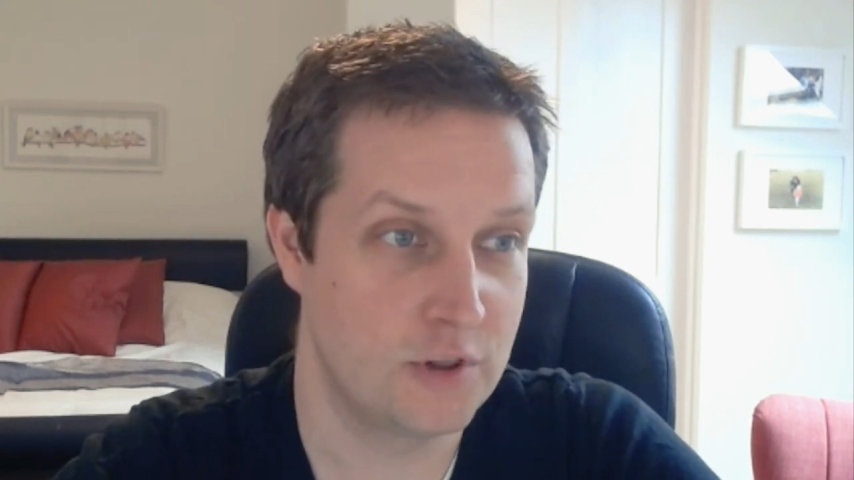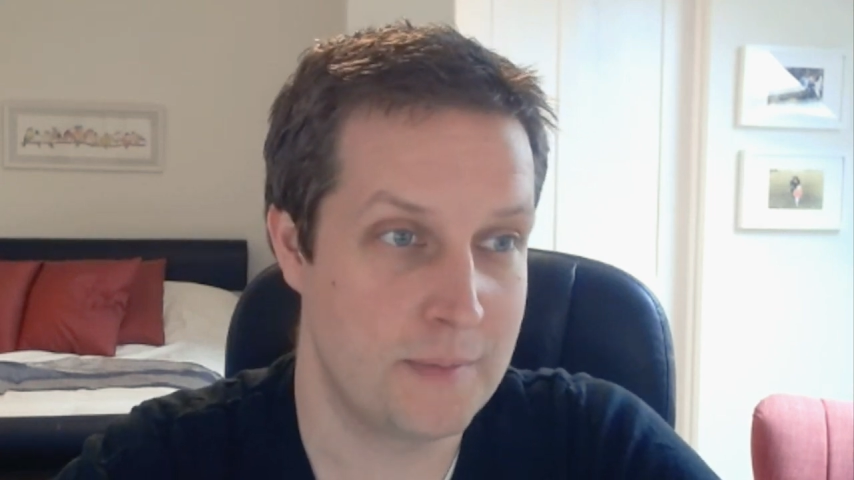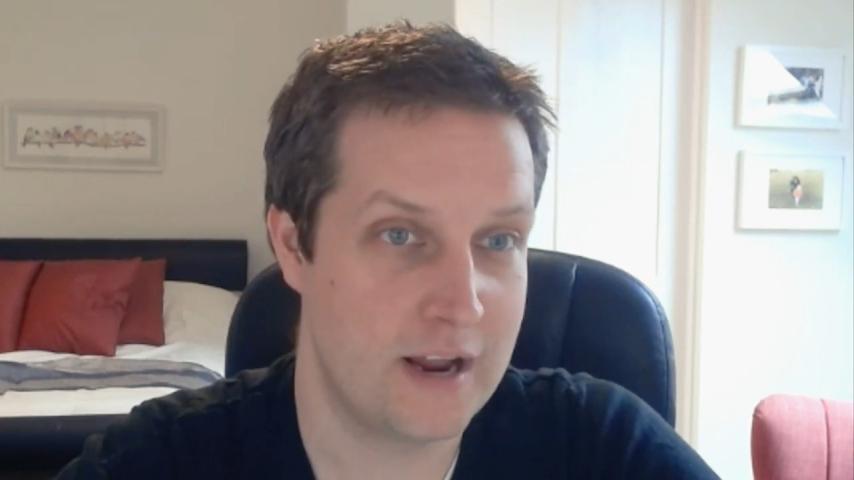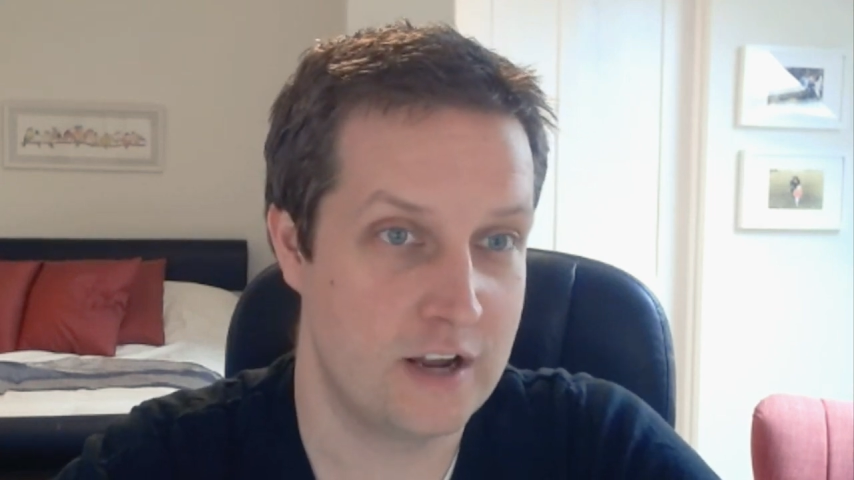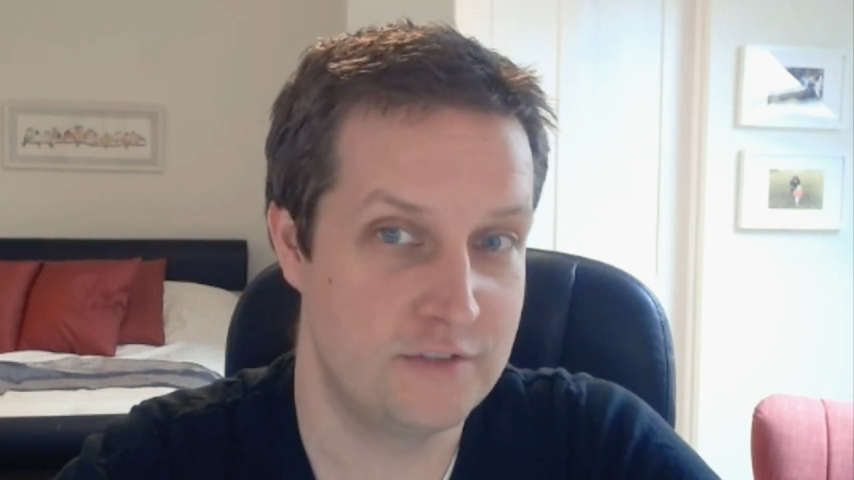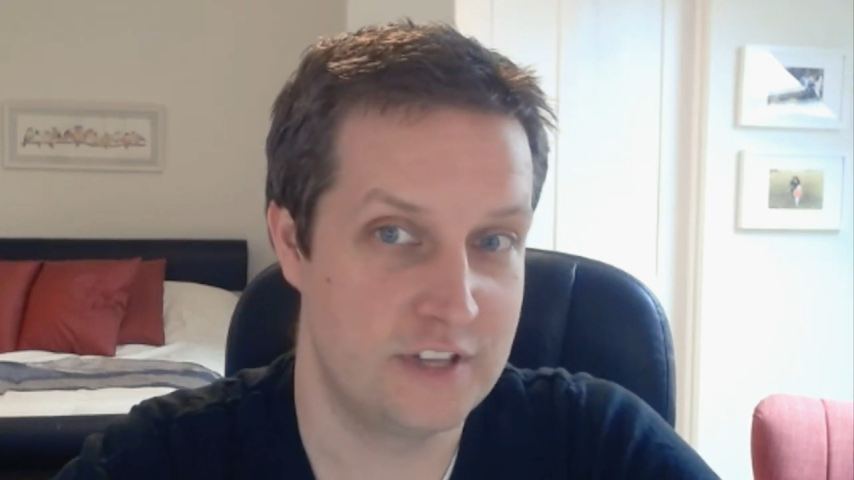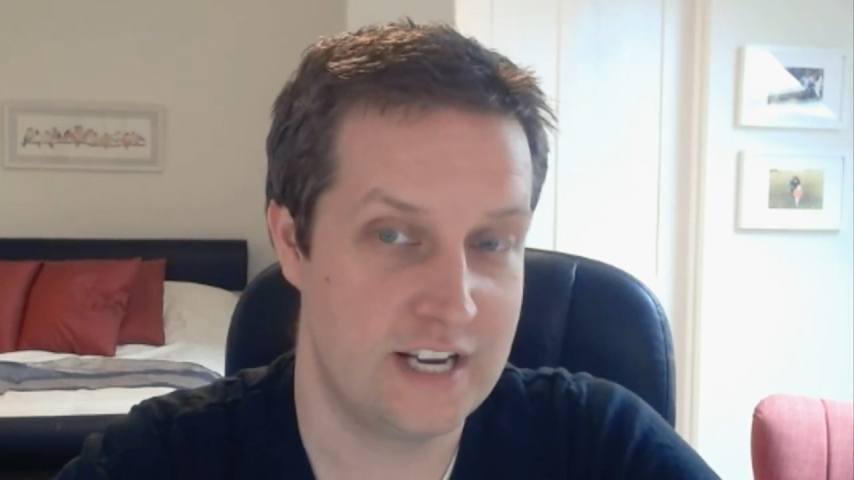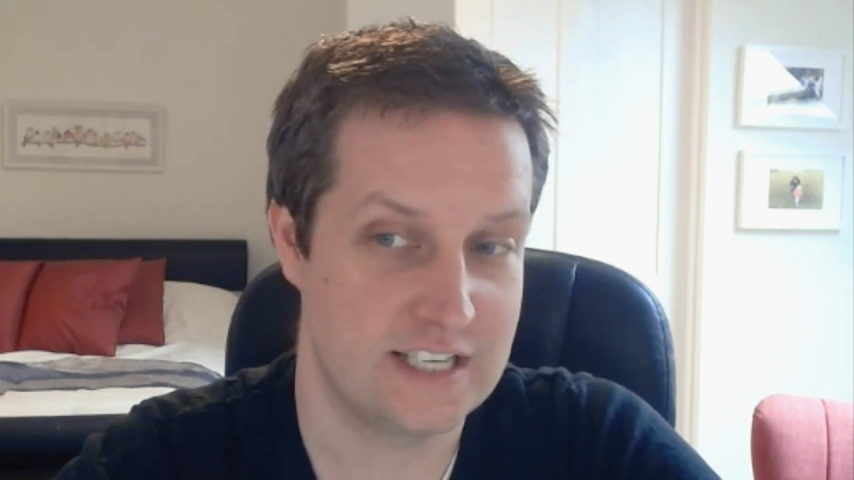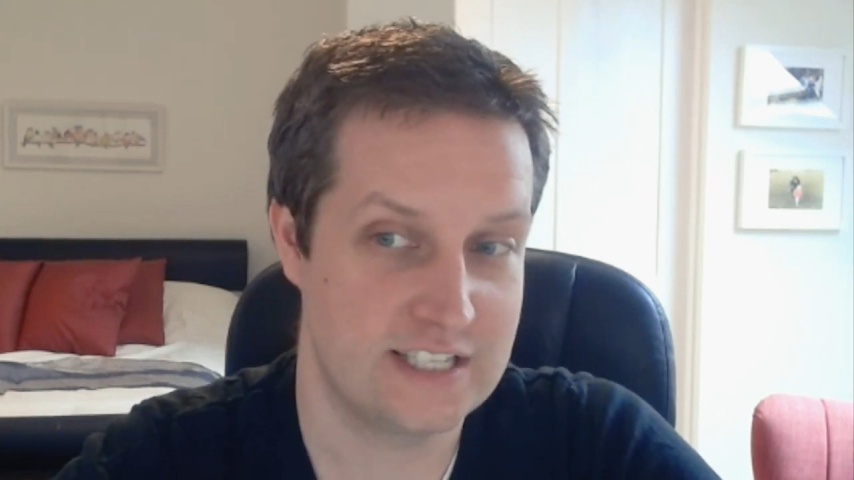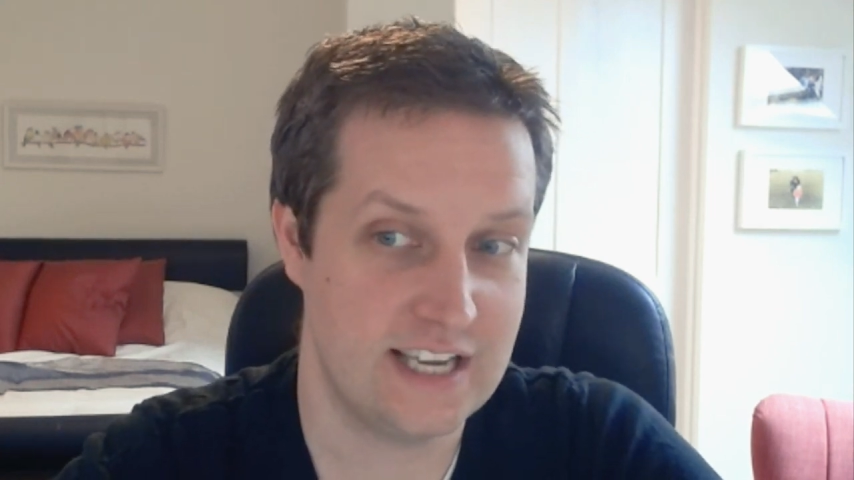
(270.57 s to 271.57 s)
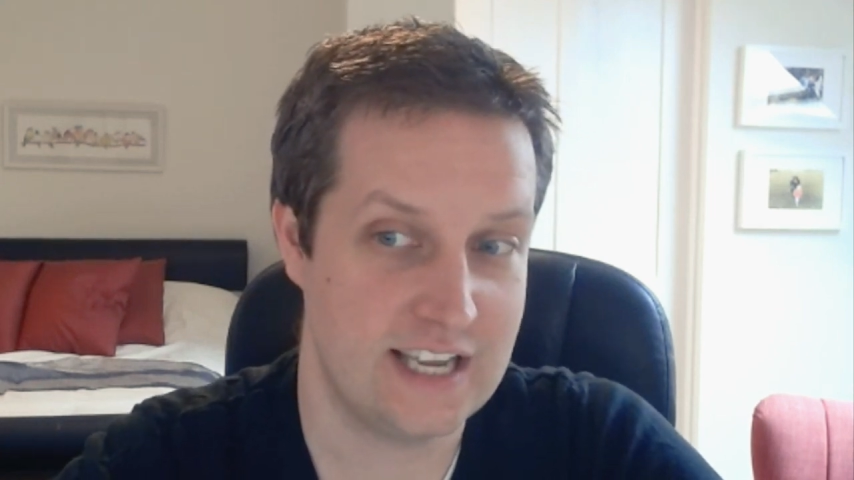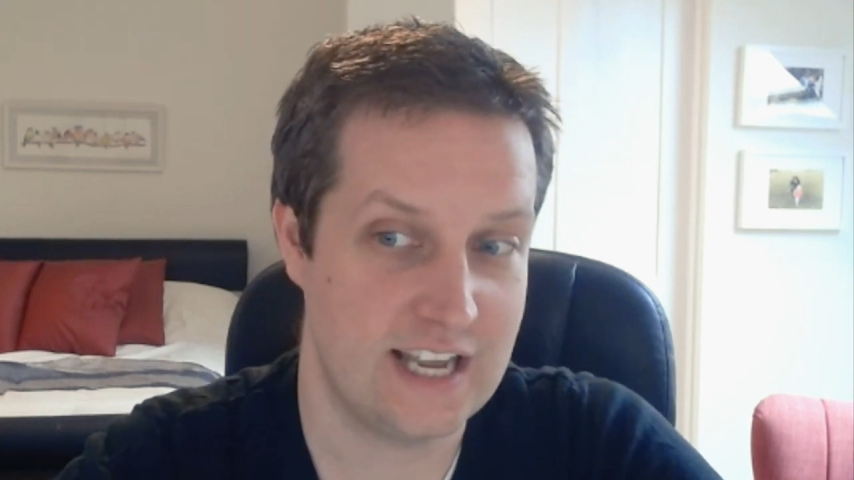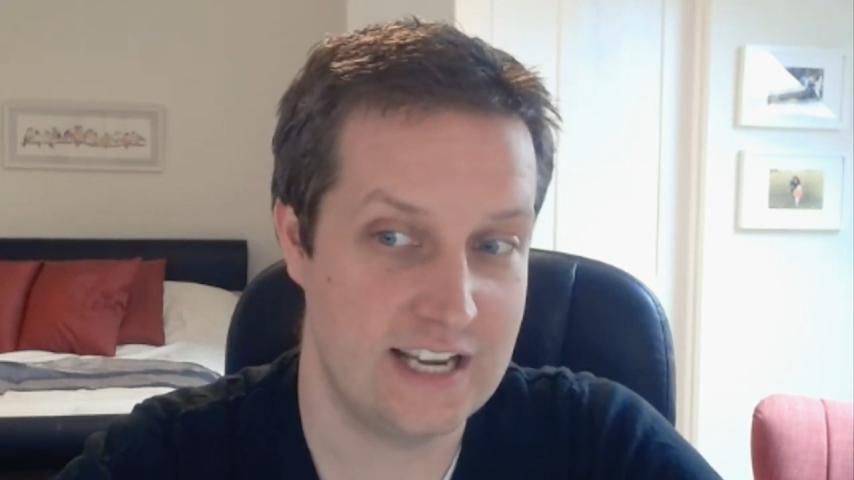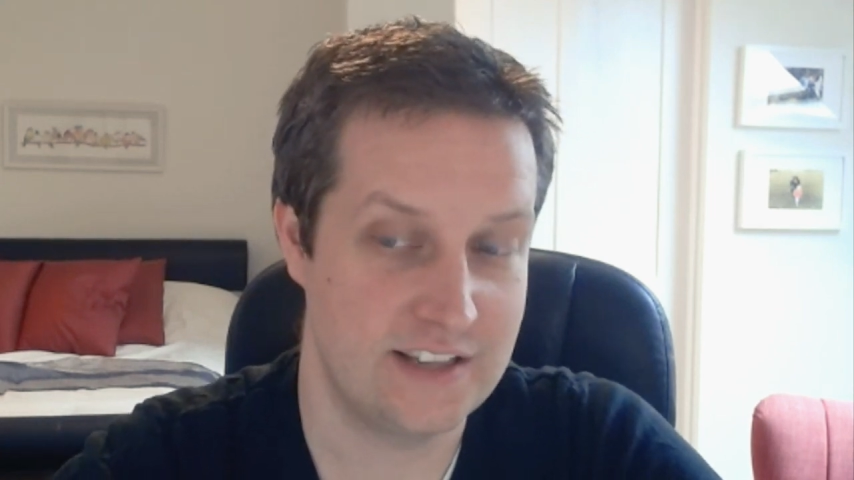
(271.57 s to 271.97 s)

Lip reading: them out over the next decade,